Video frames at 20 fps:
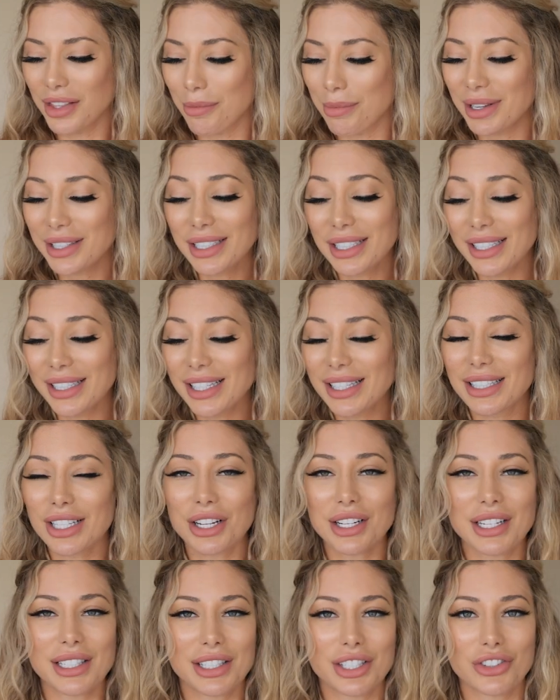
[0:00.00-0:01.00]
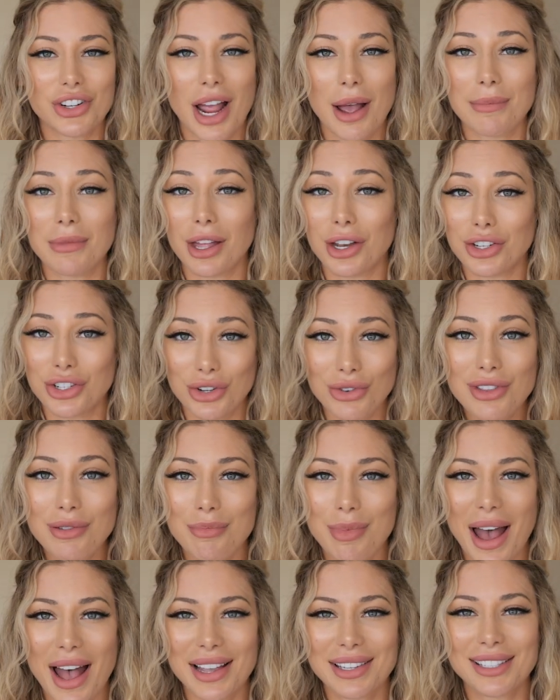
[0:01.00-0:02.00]
The businesses on Instagram that do the
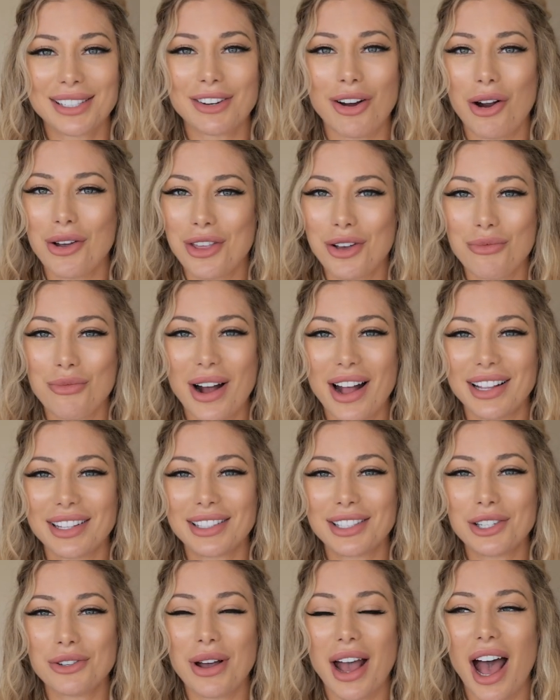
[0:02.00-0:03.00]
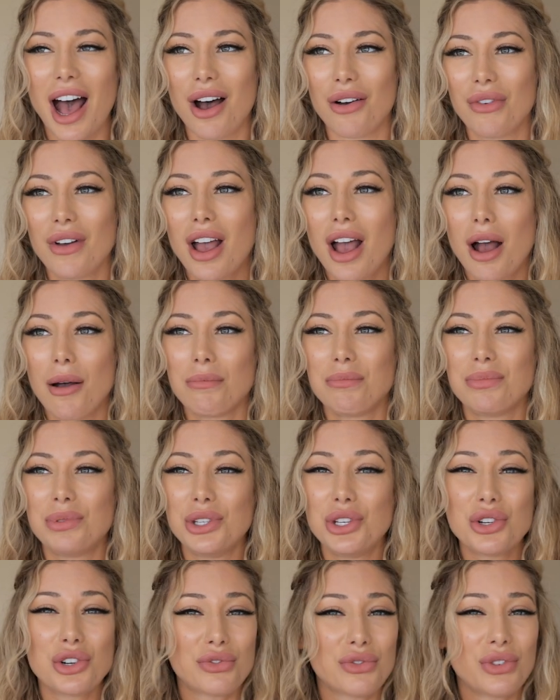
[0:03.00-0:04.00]
best are the ones who have
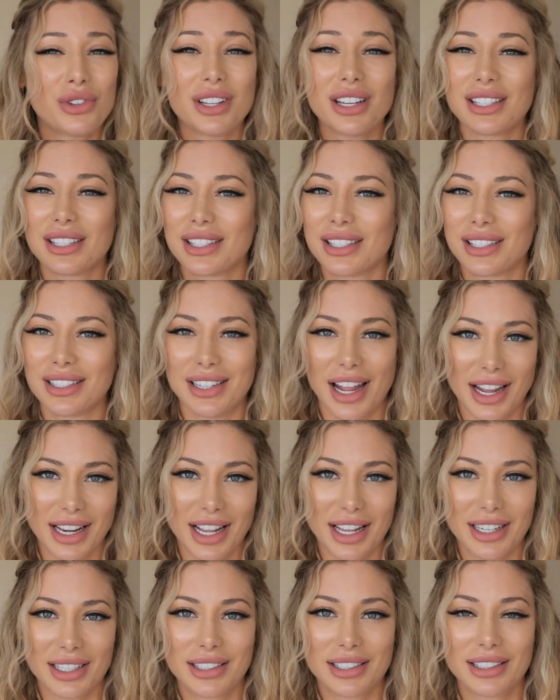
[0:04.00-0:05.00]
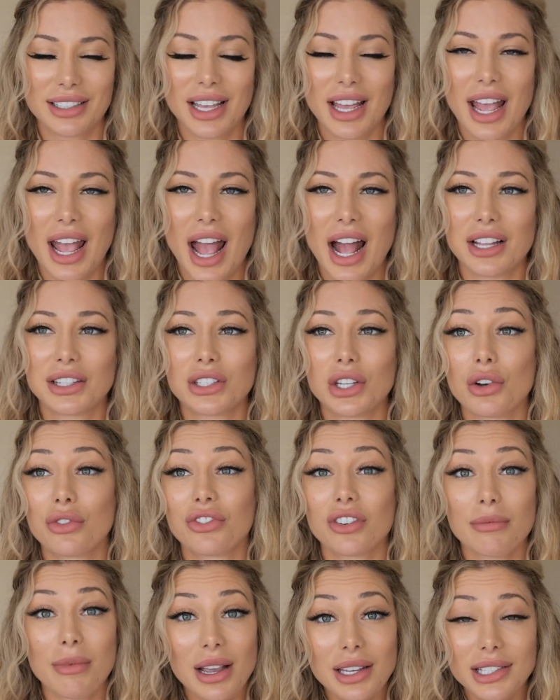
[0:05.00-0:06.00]
beautiful aesthetics. And so
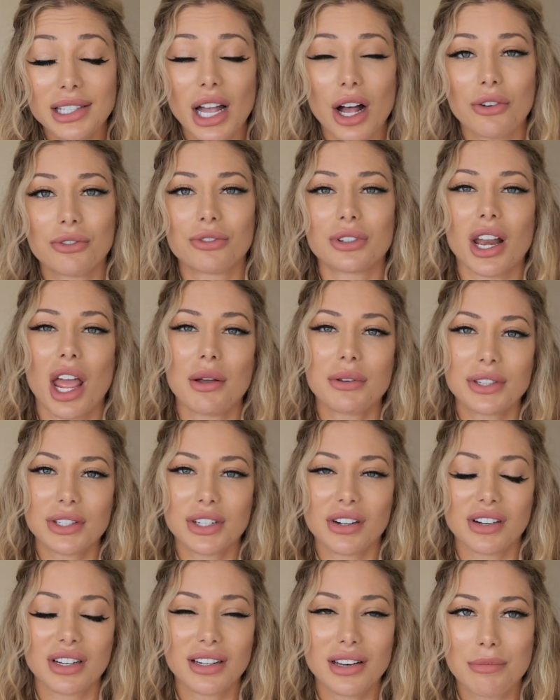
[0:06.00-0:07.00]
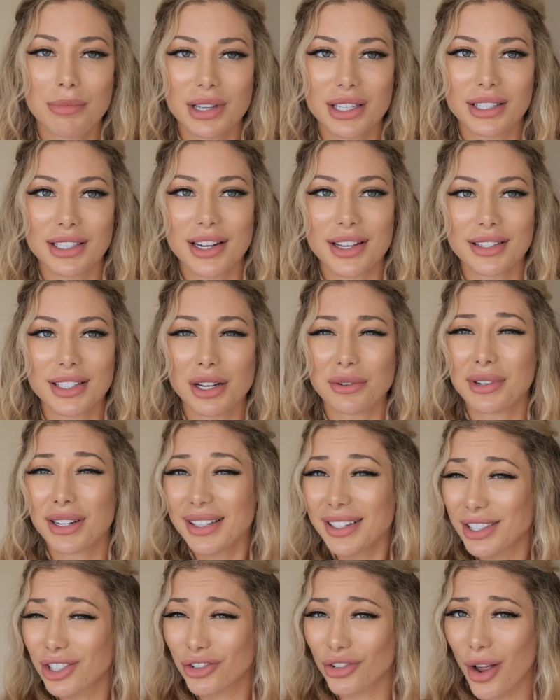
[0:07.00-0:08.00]
for myself, when I was starting a business, I
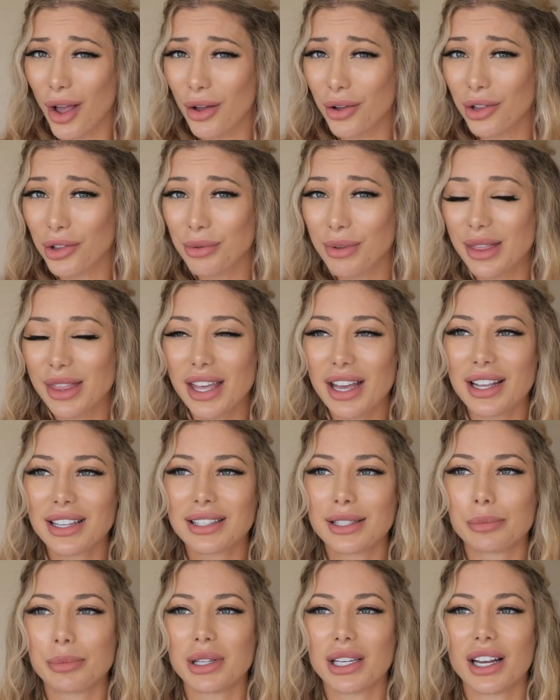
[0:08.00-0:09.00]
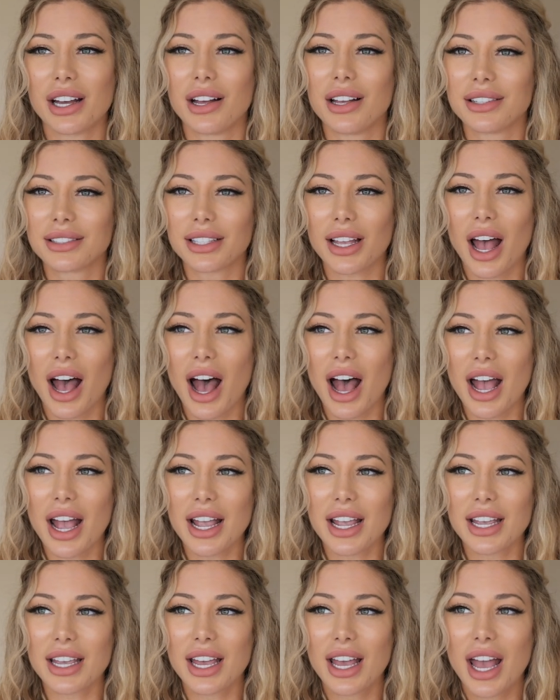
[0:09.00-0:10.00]
really struggled with this because
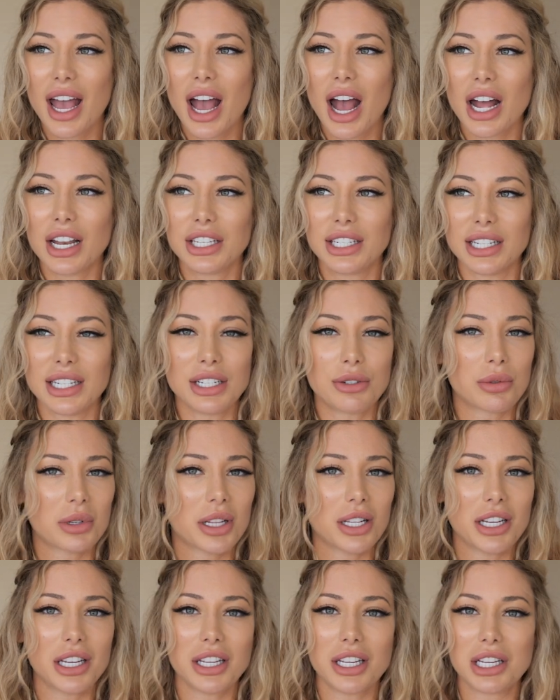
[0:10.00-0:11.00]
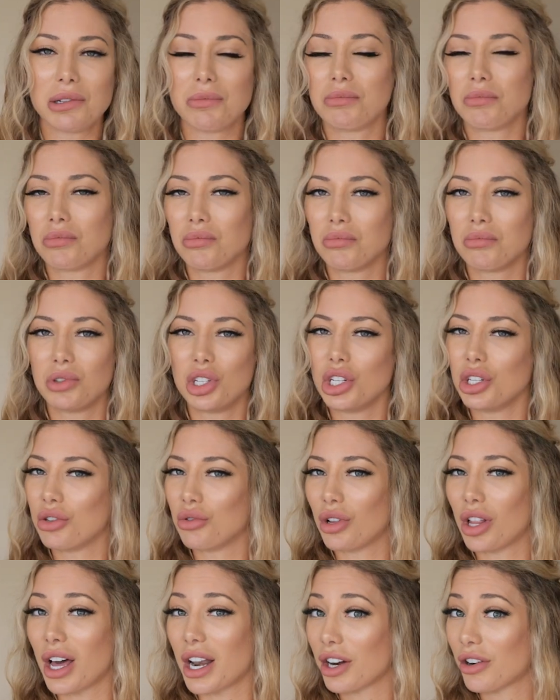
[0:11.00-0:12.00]
I didn't really
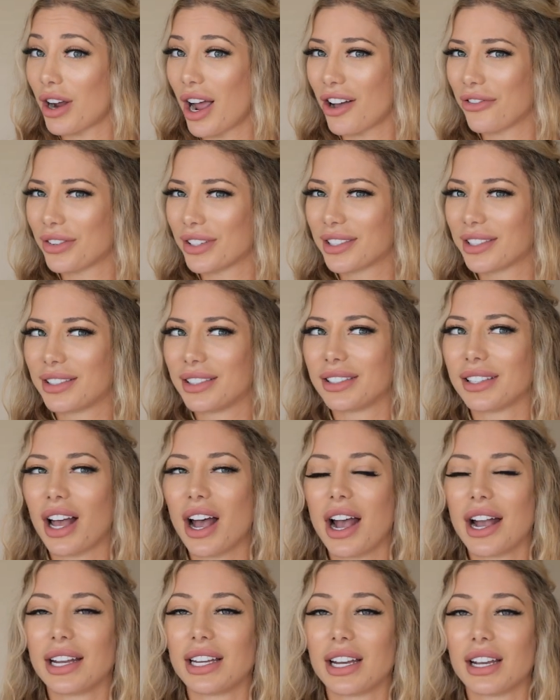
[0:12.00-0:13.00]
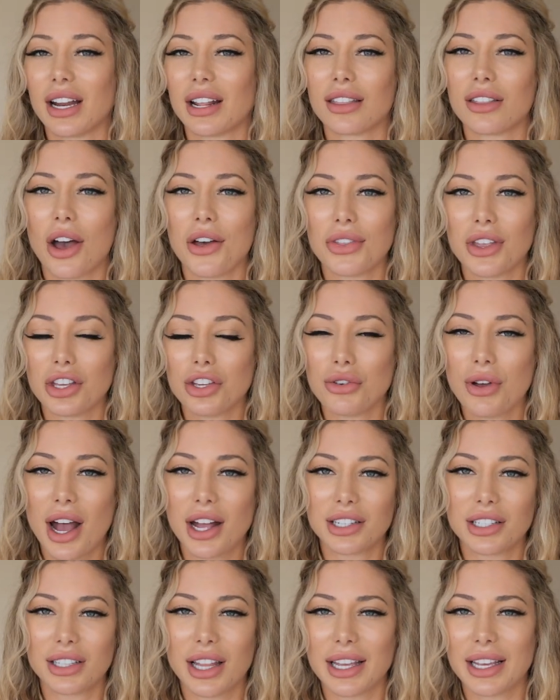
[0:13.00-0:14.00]
do a lot of graphics design, and I thought that you
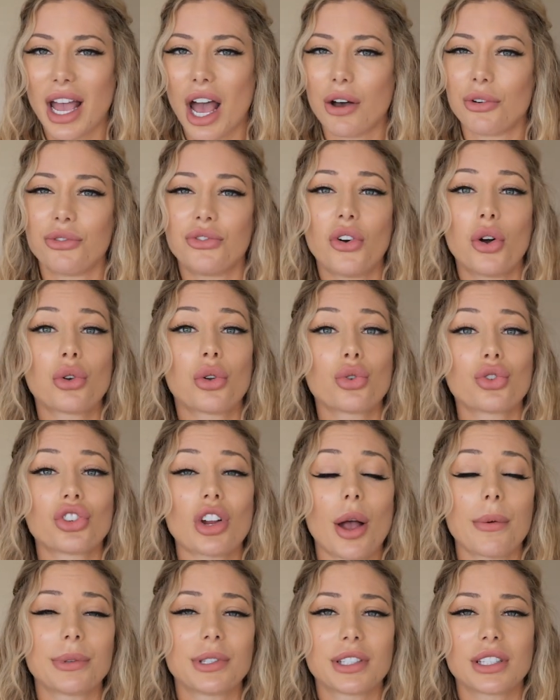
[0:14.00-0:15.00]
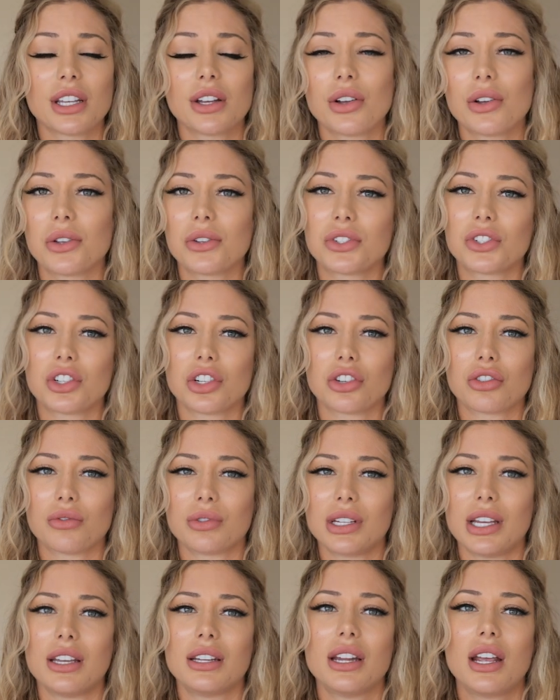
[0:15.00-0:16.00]
had to like have Photoshop skills to
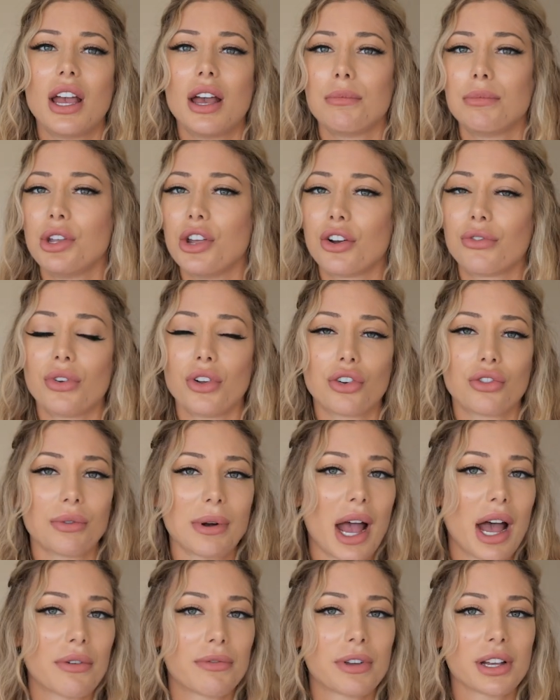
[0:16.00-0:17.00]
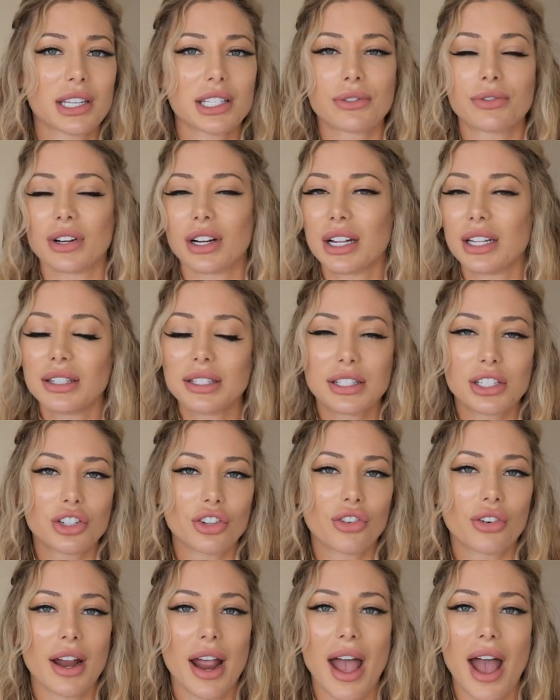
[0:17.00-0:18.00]
create beautiful graphics for
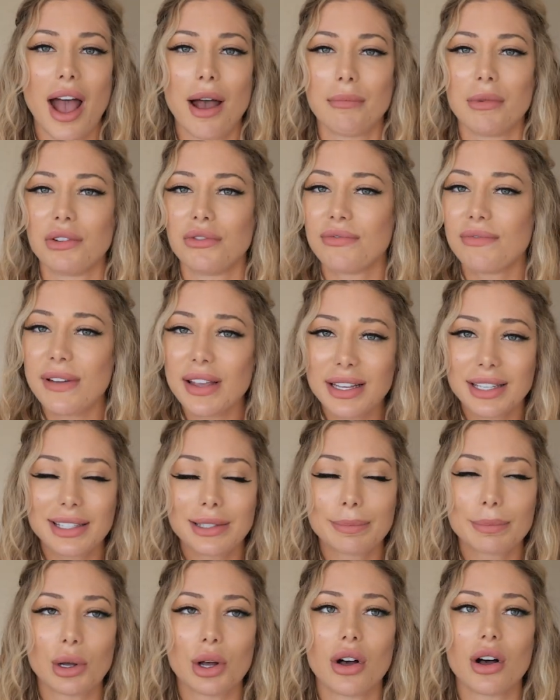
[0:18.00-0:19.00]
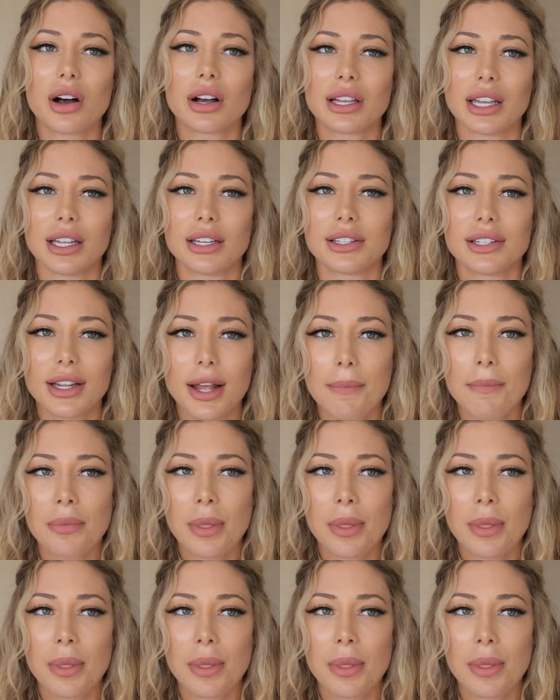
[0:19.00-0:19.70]
Instagram and Facebook, and